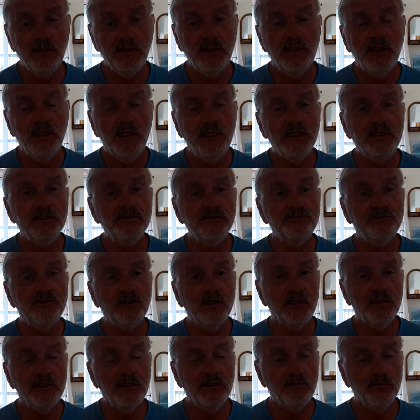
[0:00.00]
it has
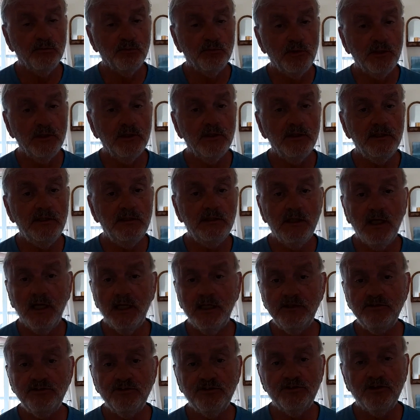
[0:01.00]
done a really
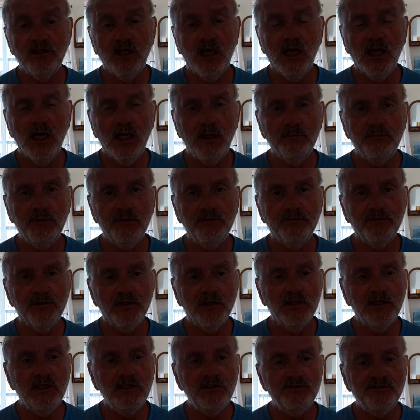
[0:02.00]
nice job of at
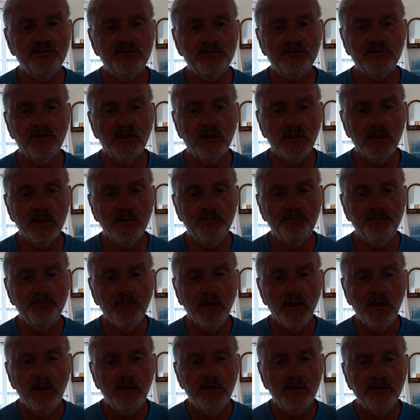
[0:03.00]
least
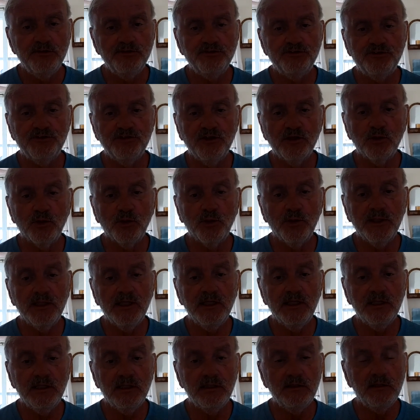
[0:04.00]
zeroing
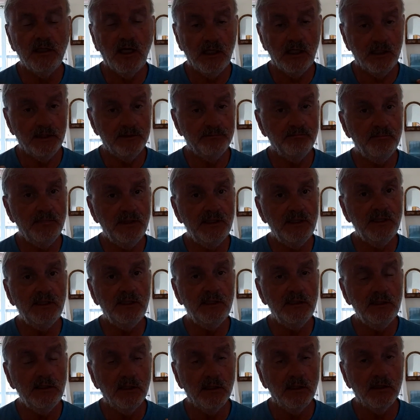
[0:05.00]
in on
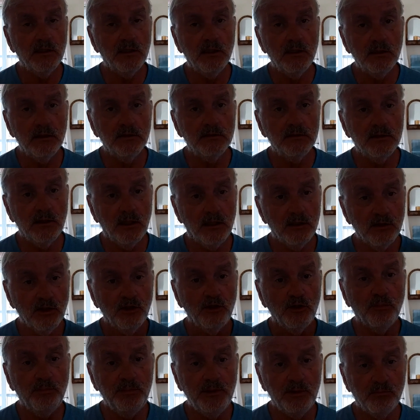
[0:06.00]
me a
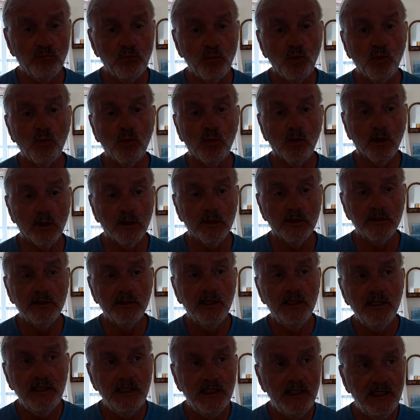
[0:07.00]
little bit more,
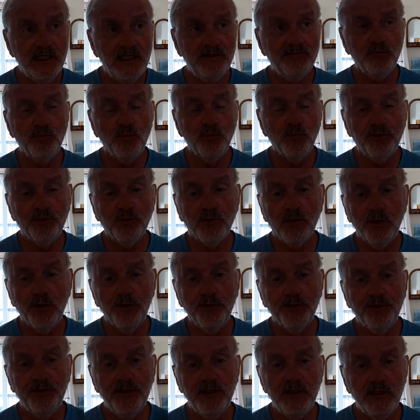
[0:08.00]
even with
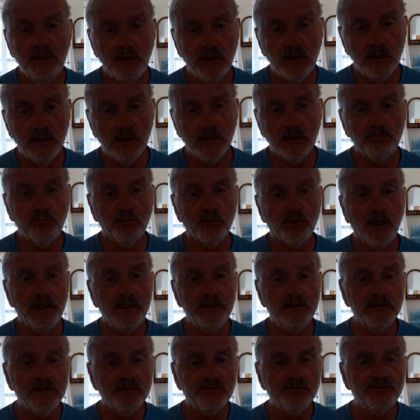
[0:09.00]
all the
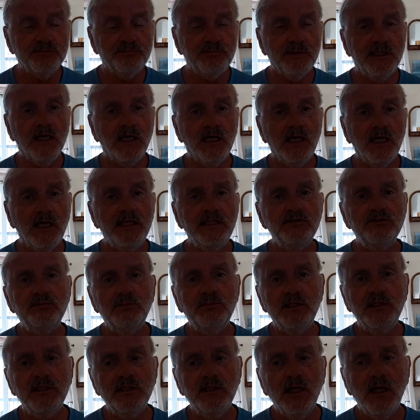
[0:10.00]
brightness behind
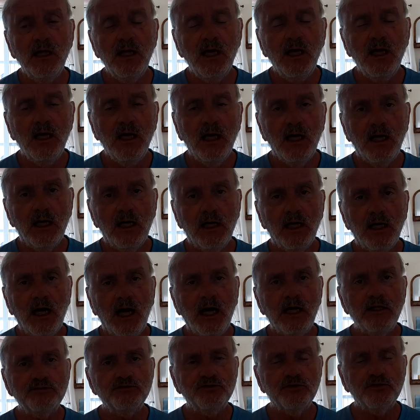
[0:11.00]
me.
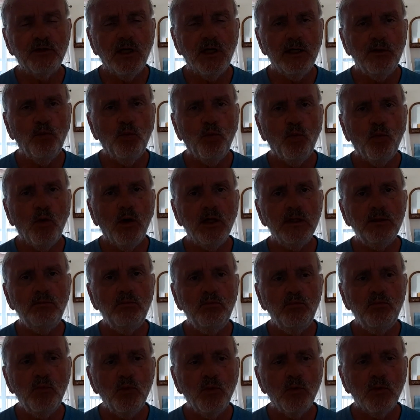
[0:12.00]
I'll try one
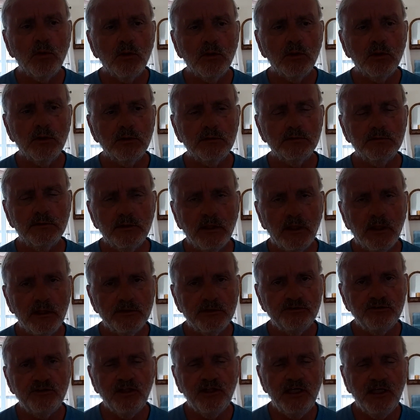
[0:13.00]
more
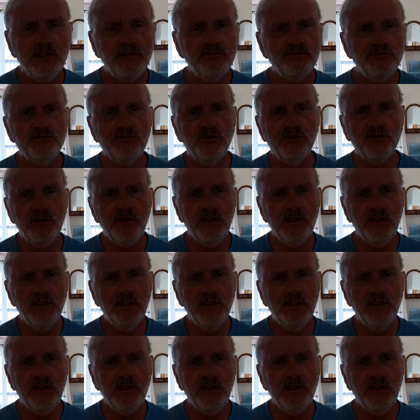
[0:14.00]
change to